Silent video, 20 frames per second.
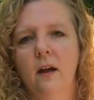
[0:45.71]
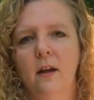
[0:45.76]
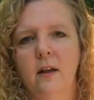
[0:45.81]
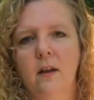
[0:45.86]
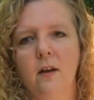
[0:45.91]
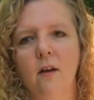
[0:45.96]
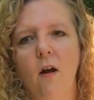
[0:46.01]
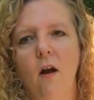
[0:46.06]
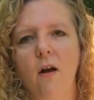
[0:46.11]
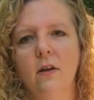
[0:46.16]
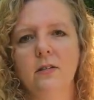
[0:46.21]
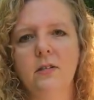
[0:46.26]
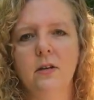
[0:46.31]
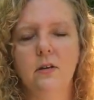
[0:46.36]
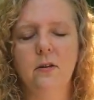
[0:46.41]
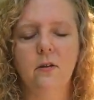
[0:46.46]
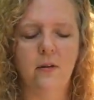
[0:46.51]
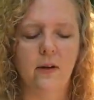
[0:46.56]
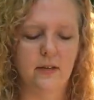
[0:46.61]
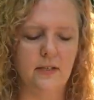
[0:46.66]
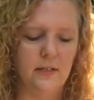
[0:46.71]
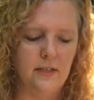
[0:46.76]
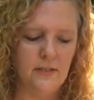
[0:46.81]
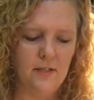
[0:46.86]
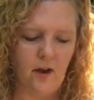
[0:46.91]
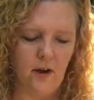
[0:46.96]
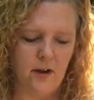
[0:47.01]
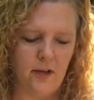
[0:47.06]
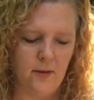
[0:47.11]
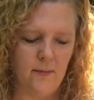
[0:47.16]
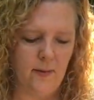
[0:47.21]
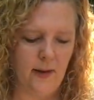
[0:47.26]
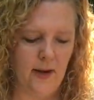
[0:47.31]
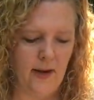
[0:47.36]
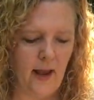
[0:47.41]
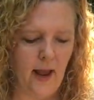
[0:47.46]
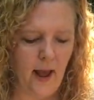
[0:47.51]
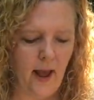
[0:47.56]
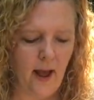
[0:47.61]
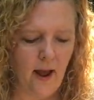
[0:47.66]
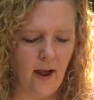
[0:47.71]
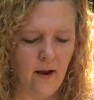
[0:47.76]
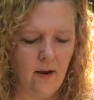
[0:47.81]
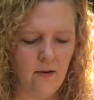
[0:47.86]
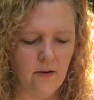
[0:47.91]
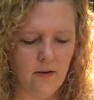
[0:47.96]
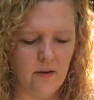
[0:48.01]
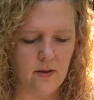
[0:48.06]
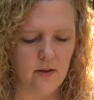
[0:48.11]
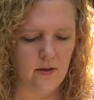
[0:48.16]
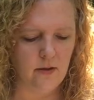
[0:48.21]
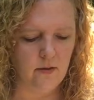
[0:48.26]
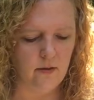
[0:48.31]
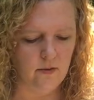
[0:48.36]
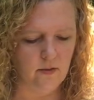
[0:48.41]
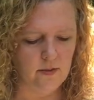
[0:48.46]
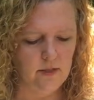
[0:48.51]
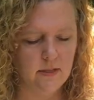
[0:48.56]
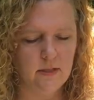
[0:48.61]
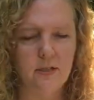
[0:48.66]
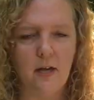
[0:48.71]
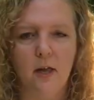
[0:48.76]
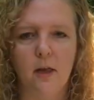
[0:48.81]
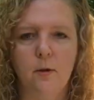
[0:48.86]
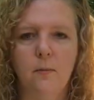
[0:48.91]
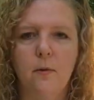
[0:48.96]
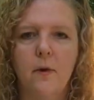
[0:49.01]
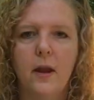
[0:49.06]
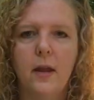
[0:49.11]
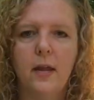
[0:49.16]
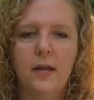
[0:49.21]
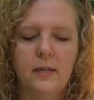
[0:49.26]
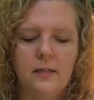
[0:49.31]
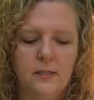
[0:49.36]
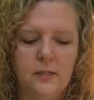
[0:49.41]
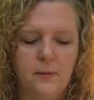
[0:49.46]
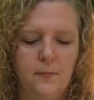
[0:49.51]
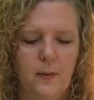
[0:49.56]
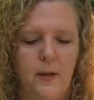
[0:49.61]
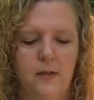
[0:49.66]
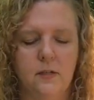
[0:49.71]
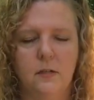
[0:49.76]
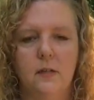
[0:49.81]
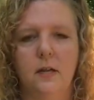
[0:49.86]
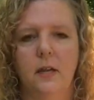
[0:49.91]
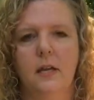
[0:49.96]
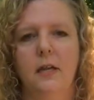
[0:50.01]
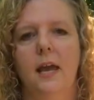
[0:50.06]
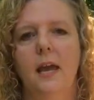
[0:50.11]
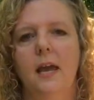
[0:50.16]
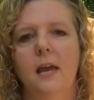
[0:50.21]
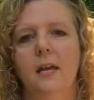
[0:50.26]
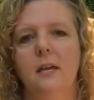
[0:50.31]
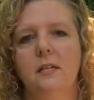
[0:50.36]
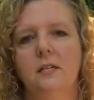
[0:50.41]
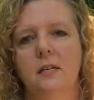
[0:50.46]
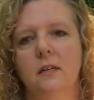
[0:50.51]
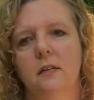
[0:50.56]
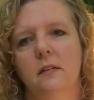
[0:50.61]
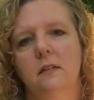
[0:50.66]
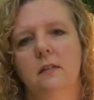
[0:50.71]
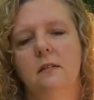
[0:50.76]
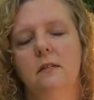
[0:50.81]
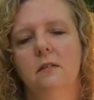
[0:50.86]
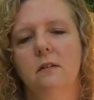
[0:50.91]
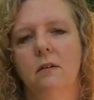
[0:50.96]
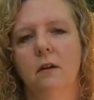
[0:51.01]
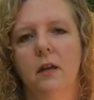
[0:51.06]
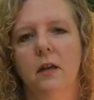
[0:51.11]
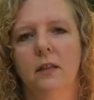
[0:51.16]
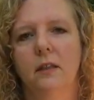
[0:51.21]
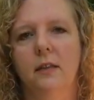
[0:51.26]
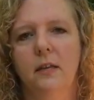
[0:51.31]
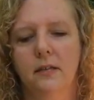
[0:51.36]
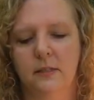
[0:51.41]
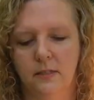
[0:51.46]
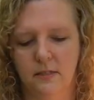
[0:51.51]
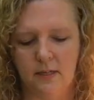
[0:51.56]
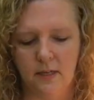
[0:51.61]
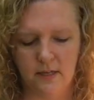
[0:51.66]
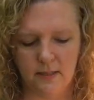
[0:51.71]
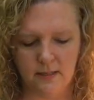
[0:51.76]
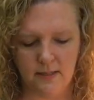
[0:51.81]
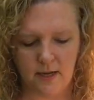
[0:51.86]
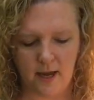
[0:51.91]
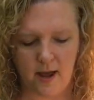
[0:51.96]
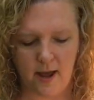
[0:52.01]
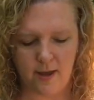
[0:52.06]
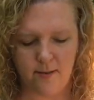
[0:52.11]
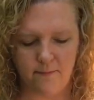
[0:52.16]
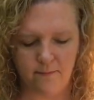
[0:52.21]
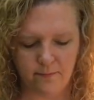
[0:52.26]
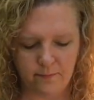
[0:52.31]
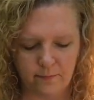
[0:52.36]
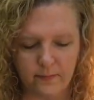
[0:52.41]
You're also going to document how you celebrate special occasions during this time.